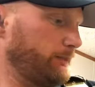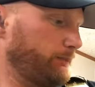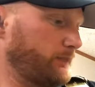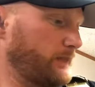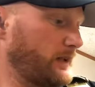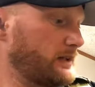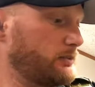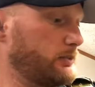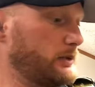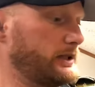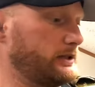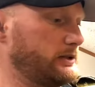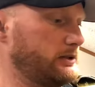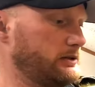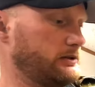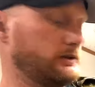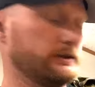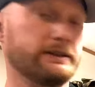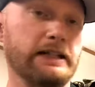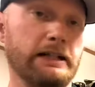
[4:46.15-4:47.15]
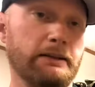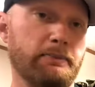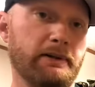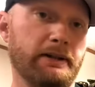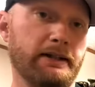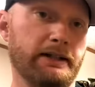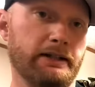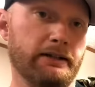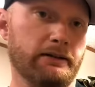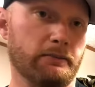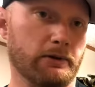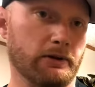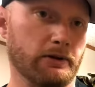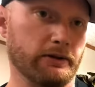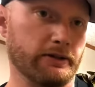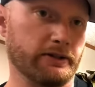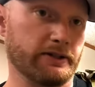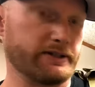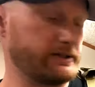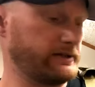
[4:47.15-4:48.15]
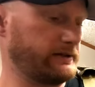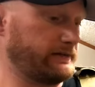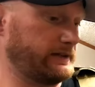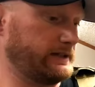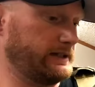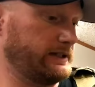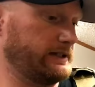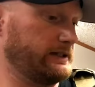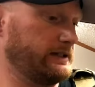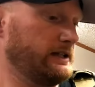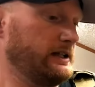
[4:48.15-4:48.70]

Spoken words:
It's pretty cool. Got a pen and a marker and stuff in it.